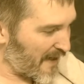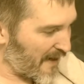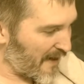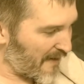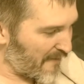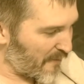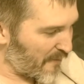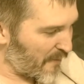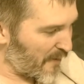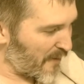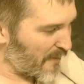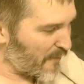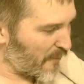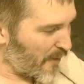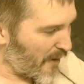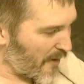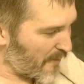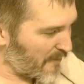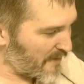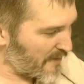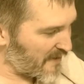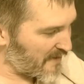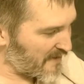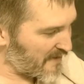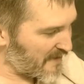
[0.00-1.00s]
the government,
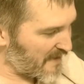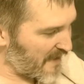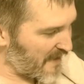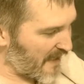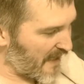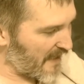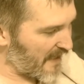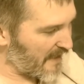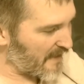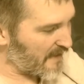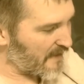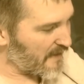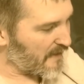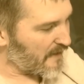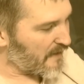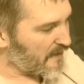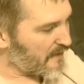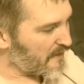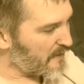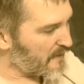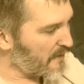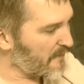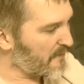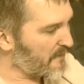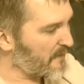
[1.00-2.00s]
what would your state
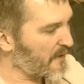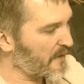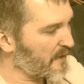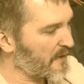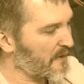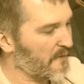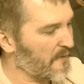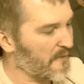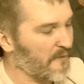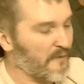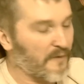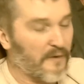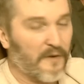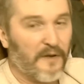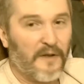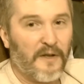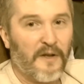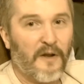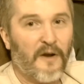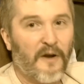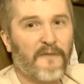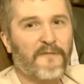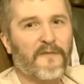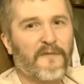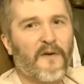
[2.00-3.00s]
do for you?
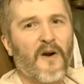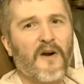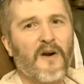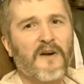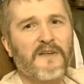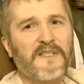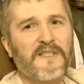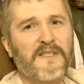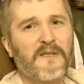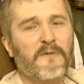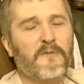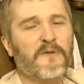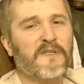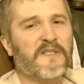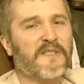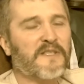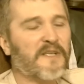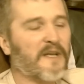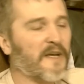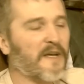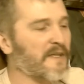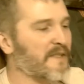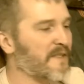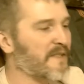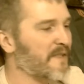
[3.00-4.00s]
Now first it was
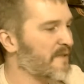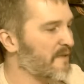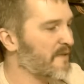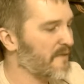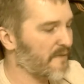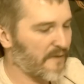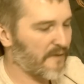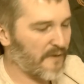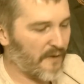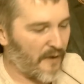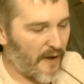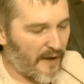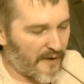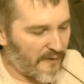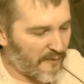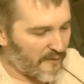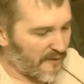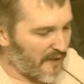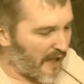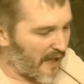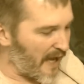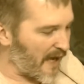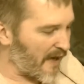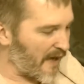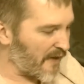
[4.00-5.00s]
just, you had to
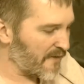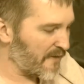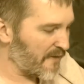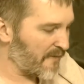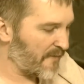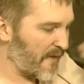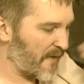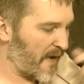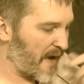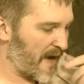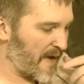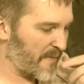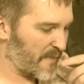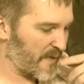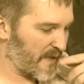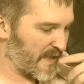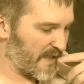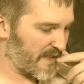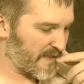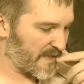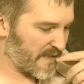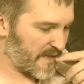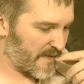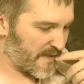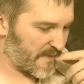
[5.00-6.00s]
rely on your
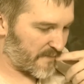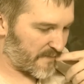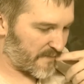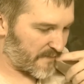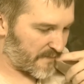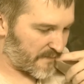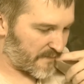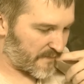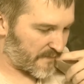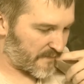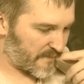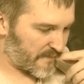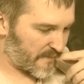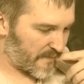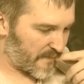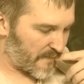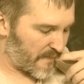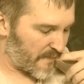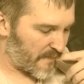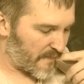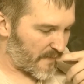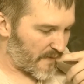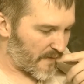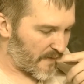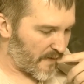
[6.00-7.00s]
families.
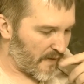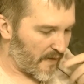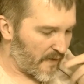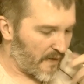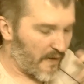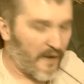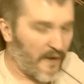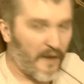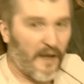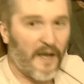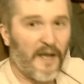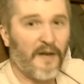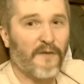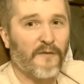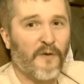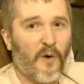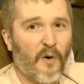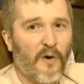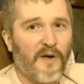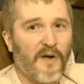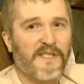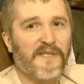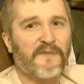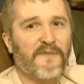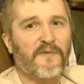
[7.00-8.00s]
And of
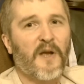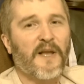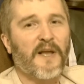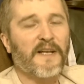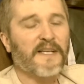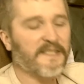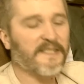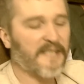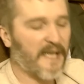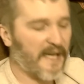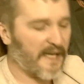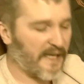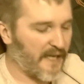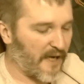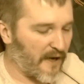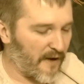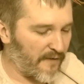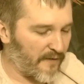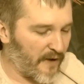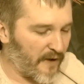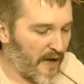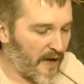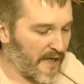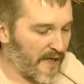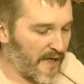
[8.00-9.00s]
course, if you had to take care
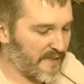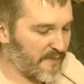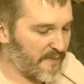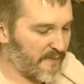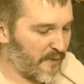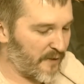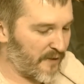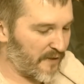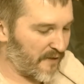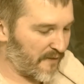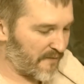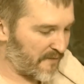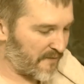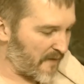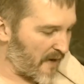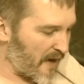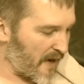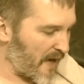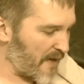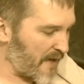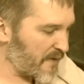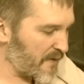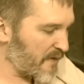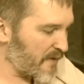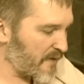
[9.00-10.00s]
of a husband, a
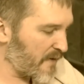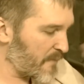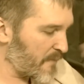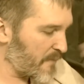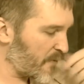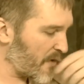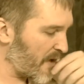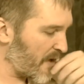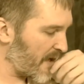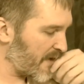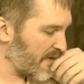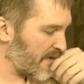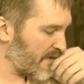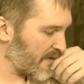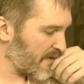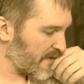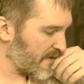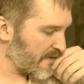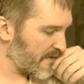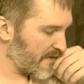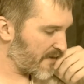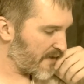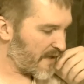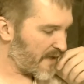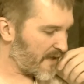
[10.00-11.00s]
father, a
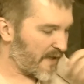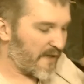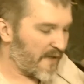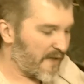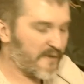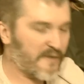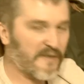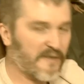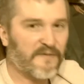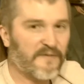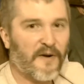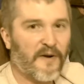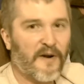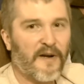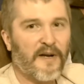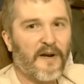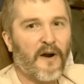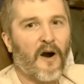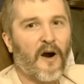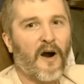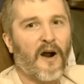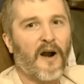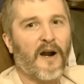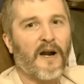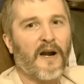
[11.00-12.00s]
brother, this was very
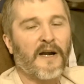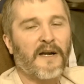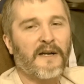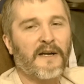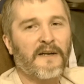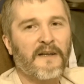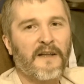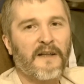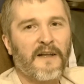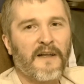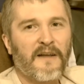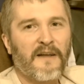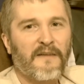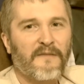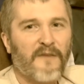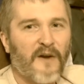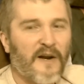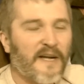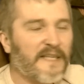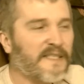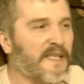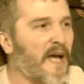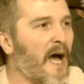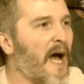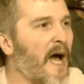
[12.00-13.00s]
hard
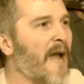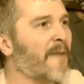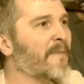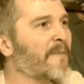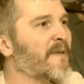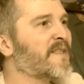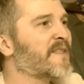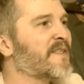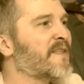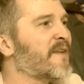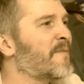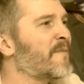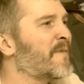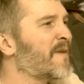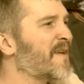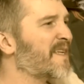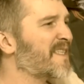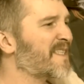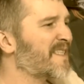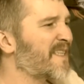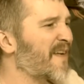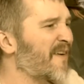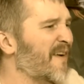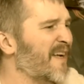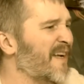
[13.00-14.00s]
very time consuming
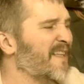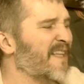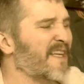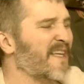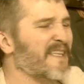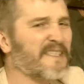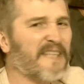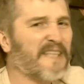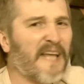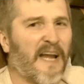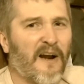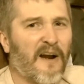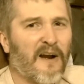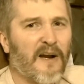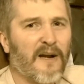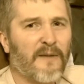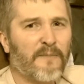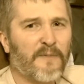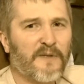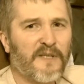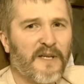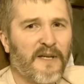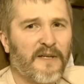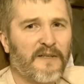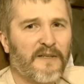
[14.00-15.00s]
because during this era,
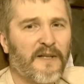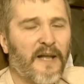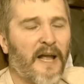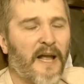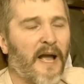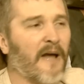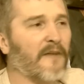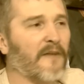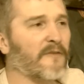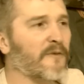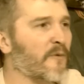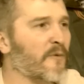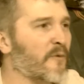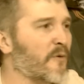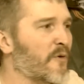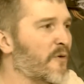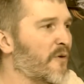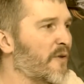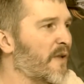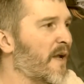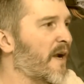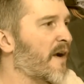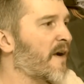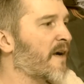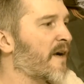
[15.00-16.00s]
particularly out in the
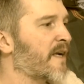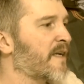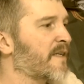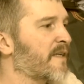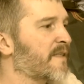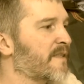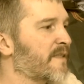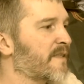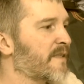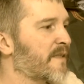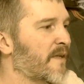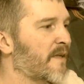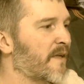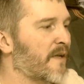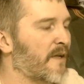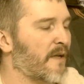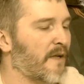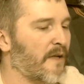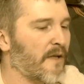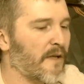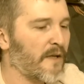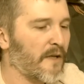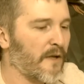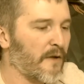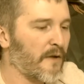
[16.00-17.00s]
rural areas,
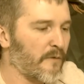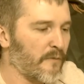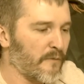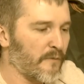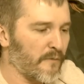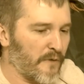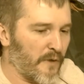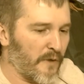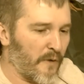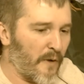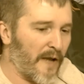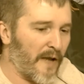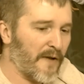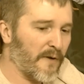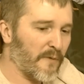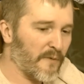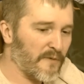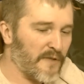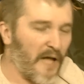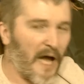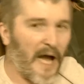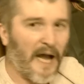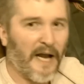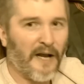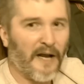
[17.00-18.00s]
you know, you had to
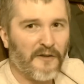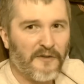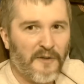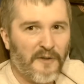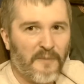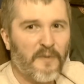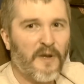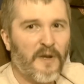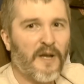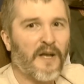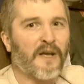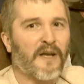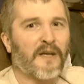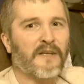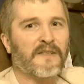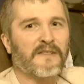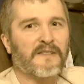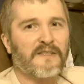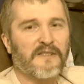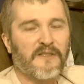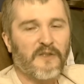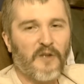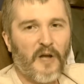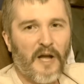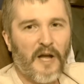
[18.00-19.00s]
rely on the
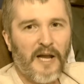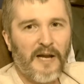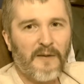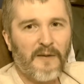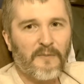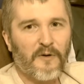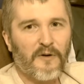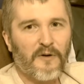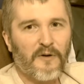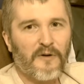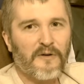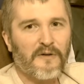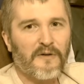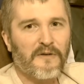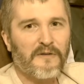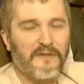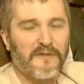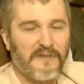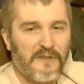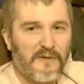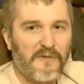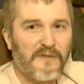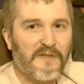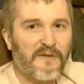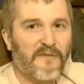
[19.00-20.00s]
men's labor
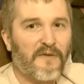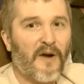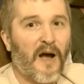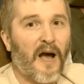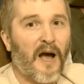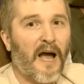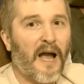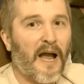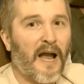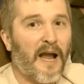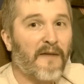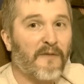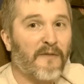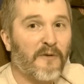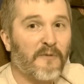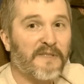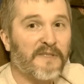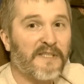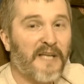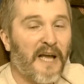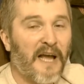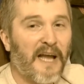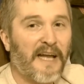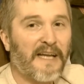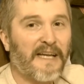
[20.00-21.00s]
to survive. It
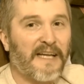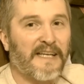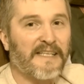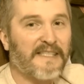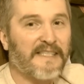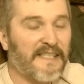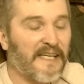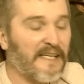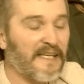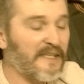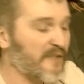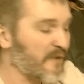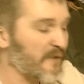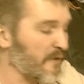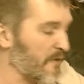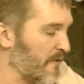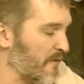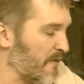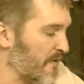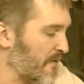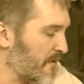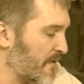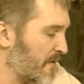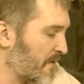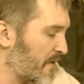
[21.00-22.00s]
was like
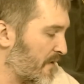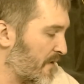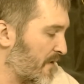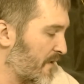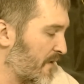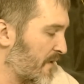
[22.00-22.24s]
essential.